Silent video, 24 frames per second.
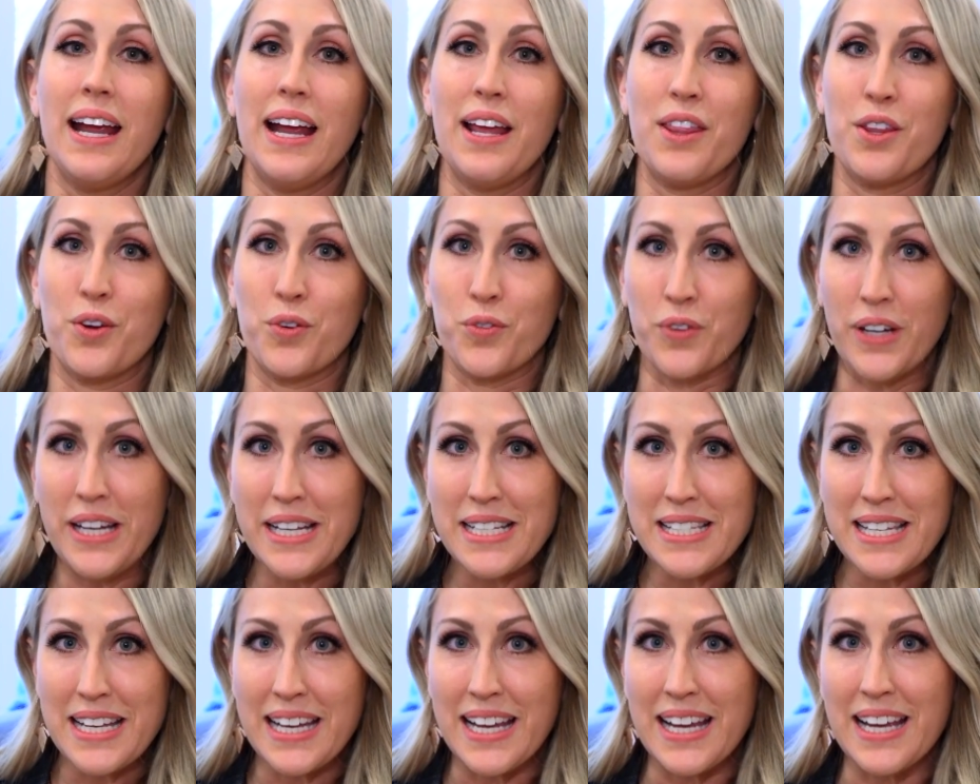And the
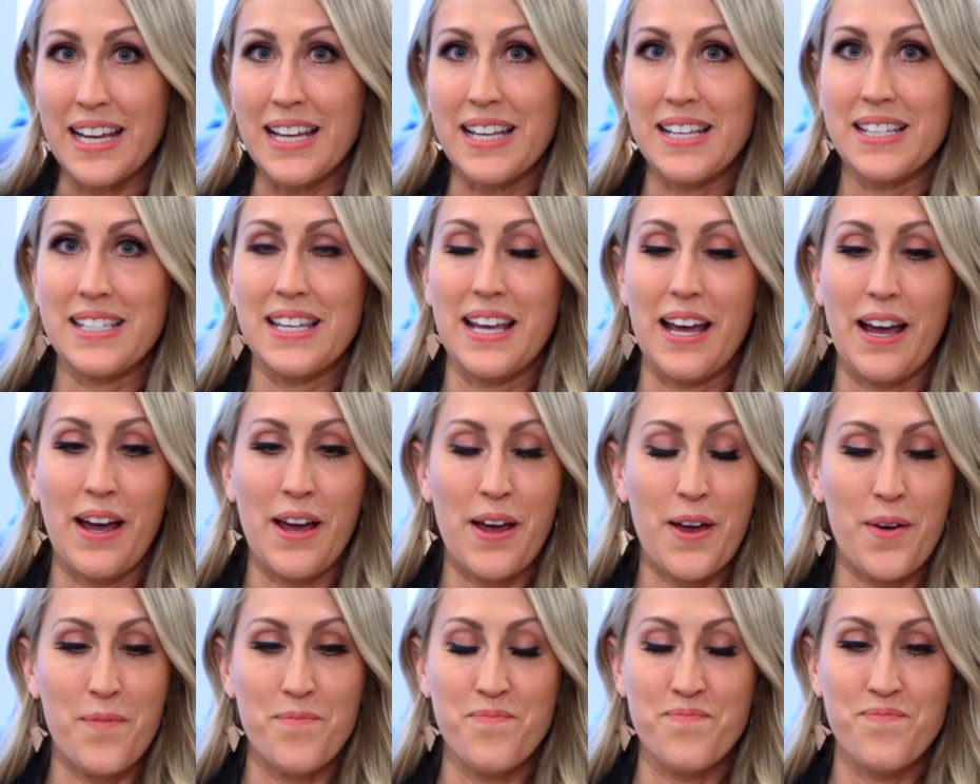reason is,
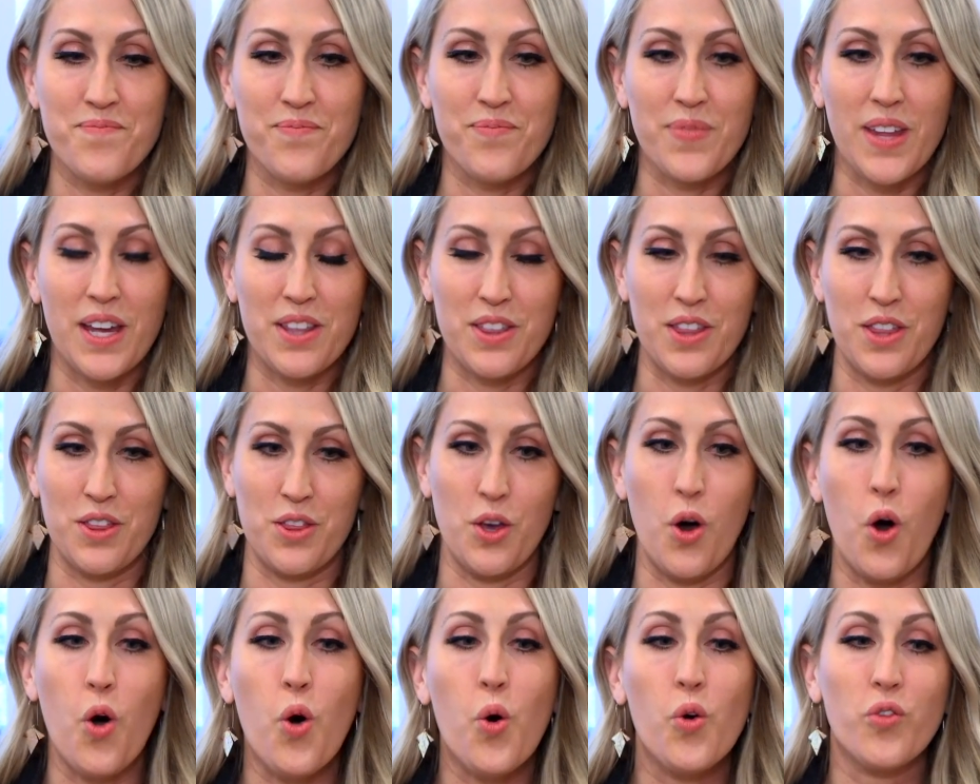um,
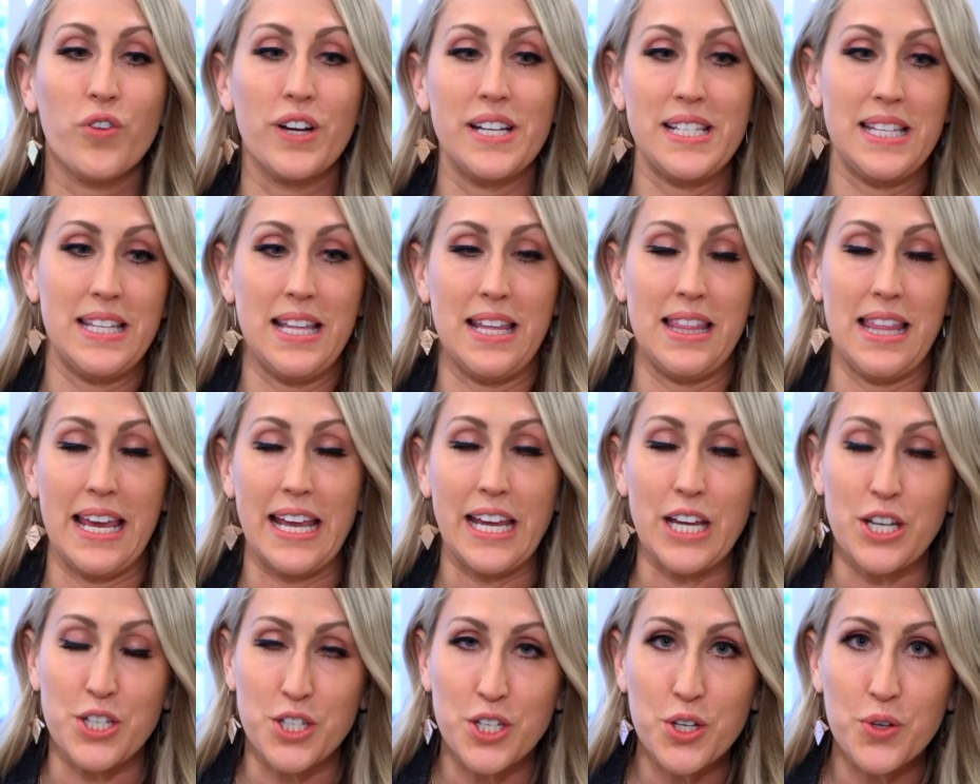the whole reason that
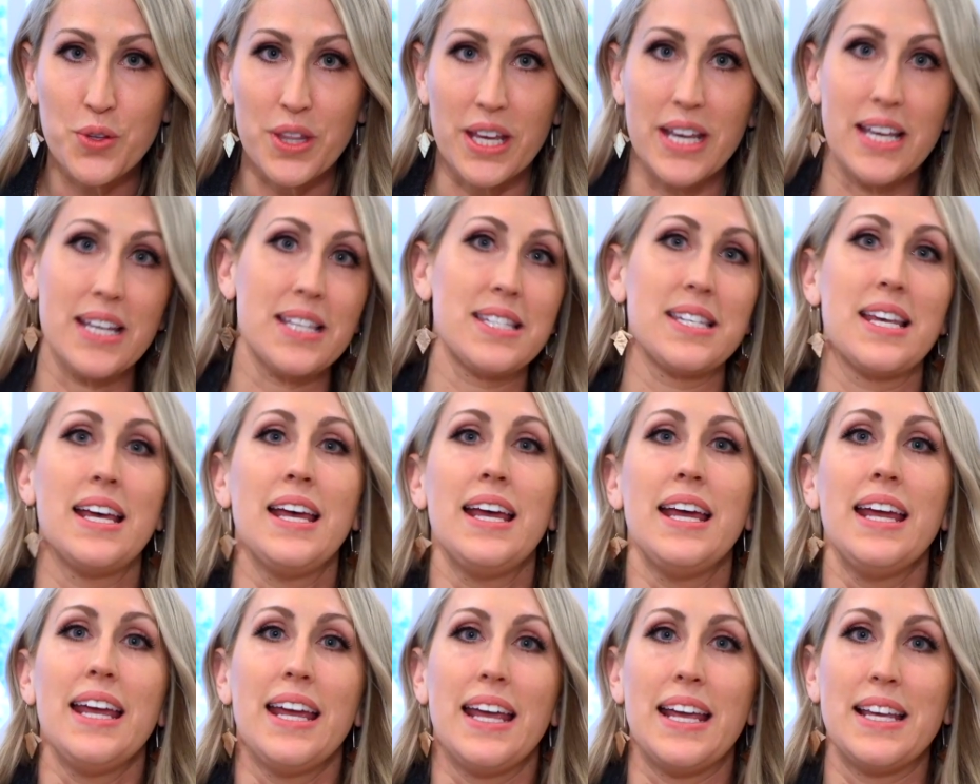they can do this
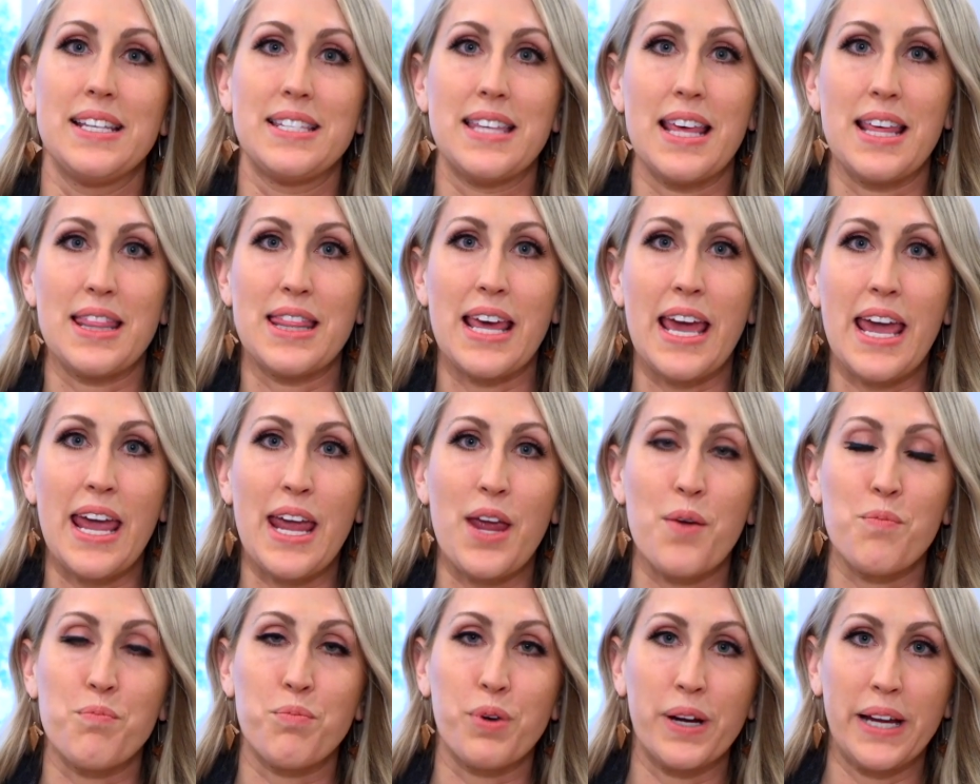is that
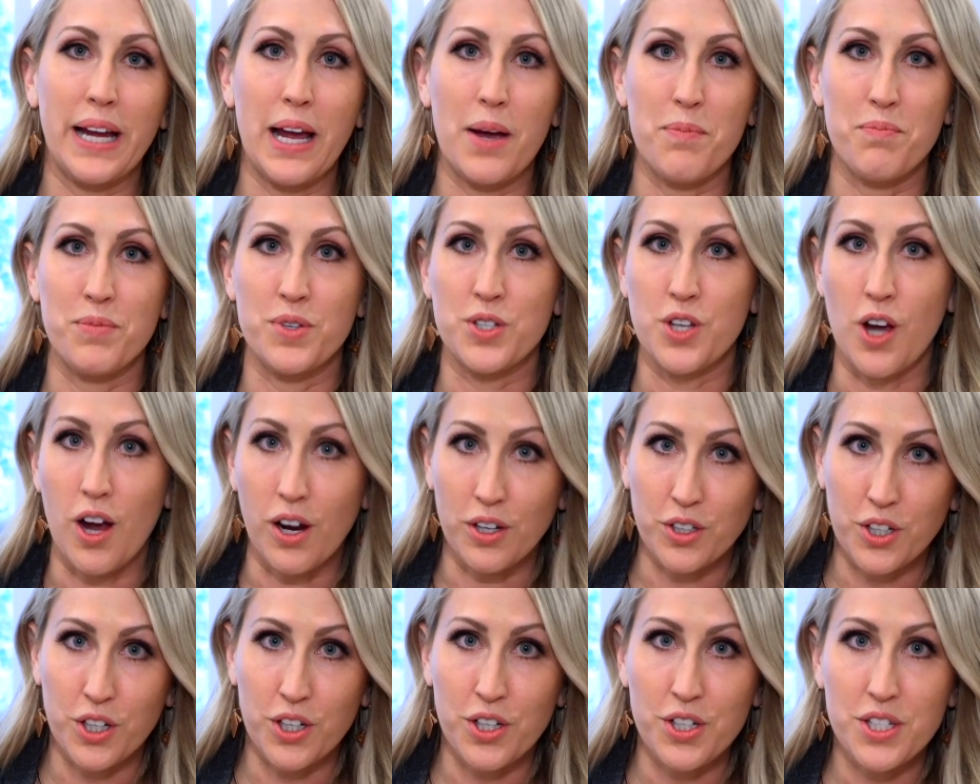they bring up
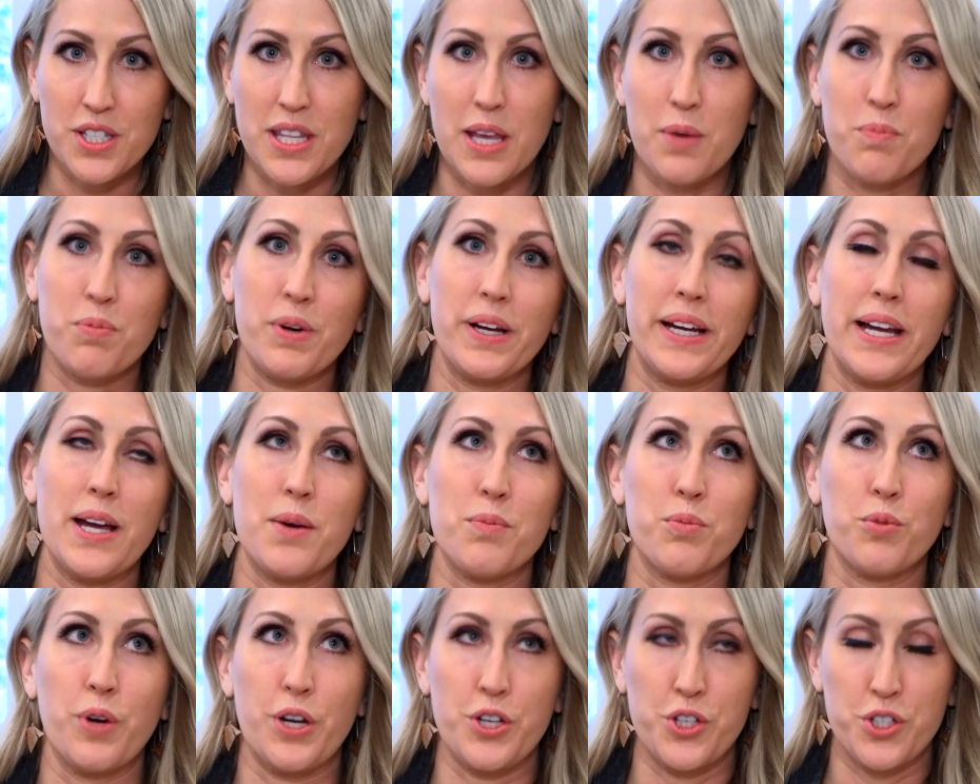doctors, they bring
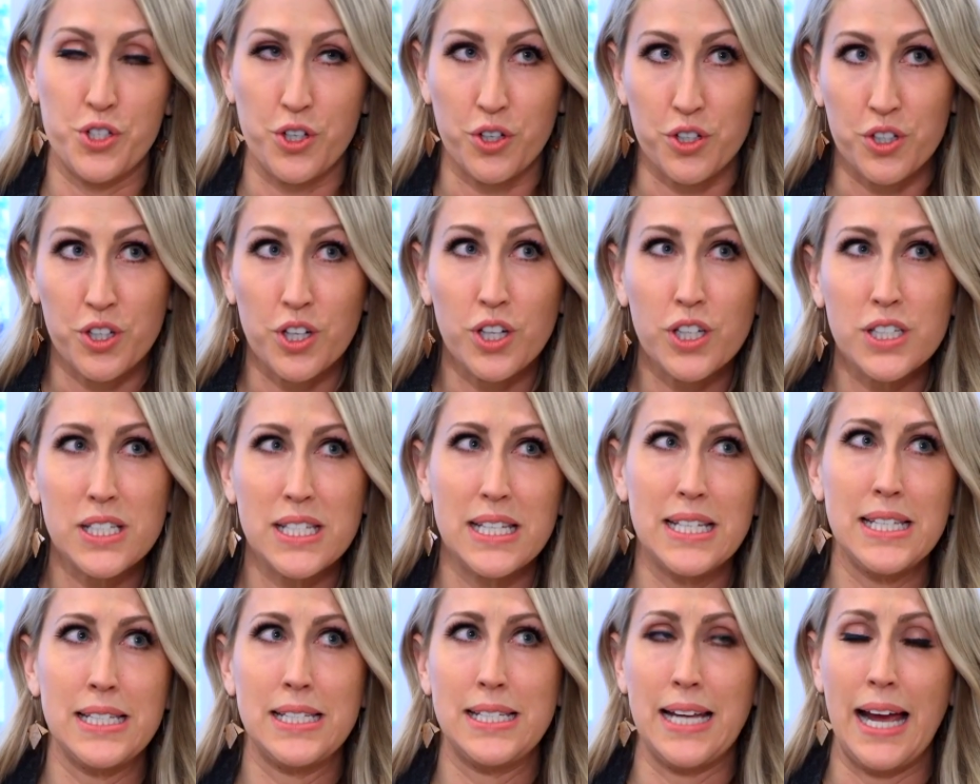up registered
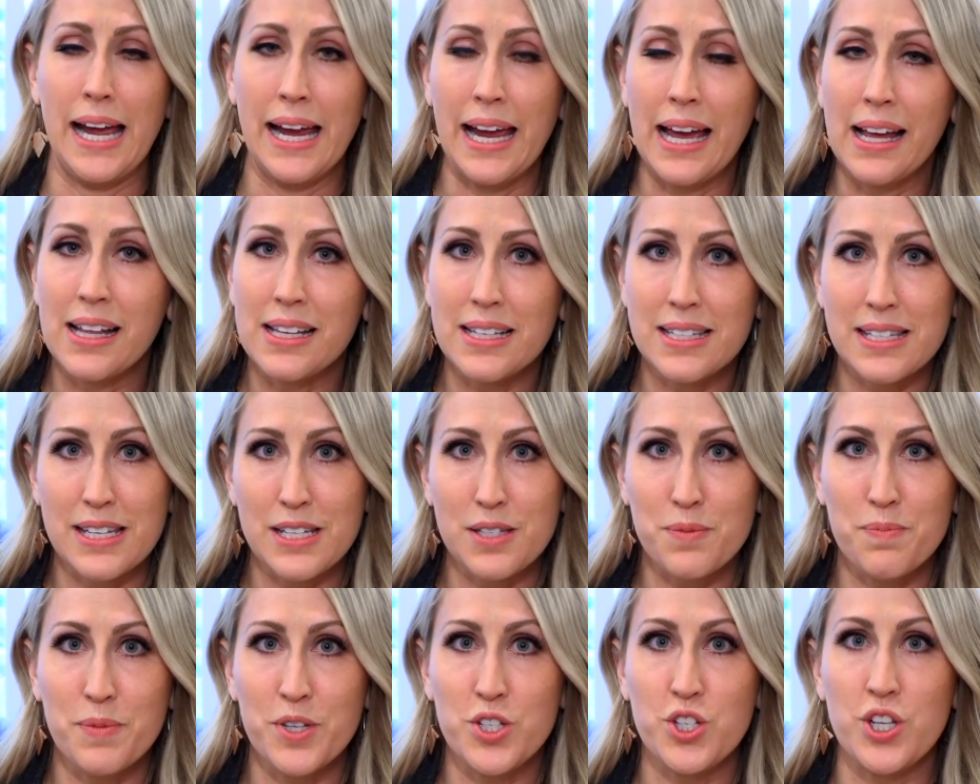nurses,
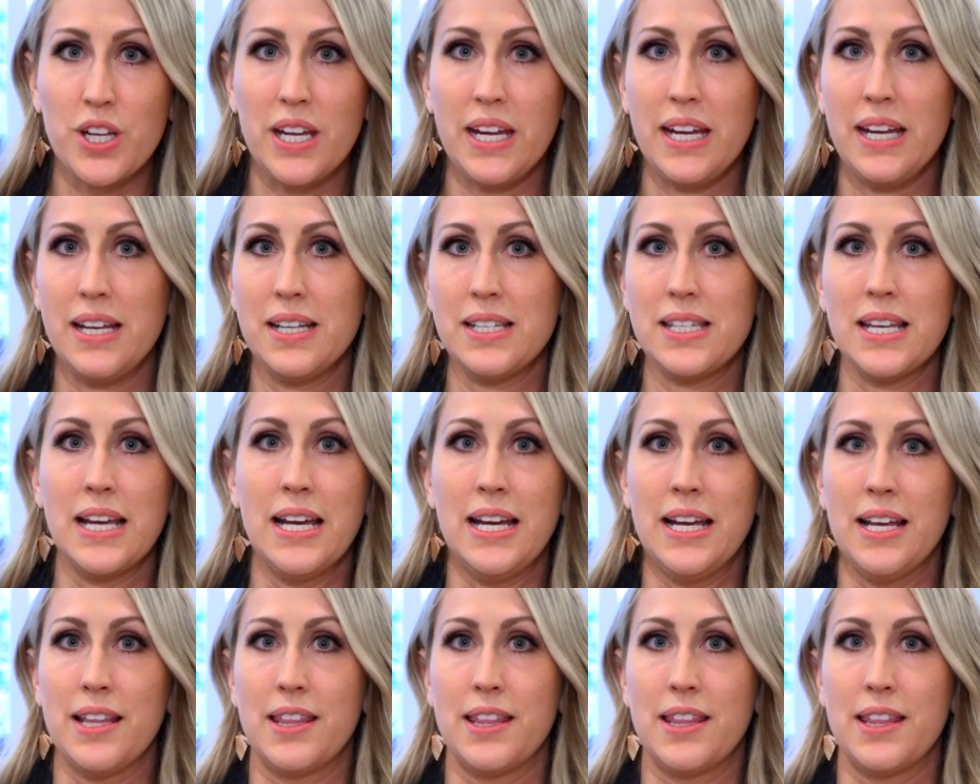dialysis machines,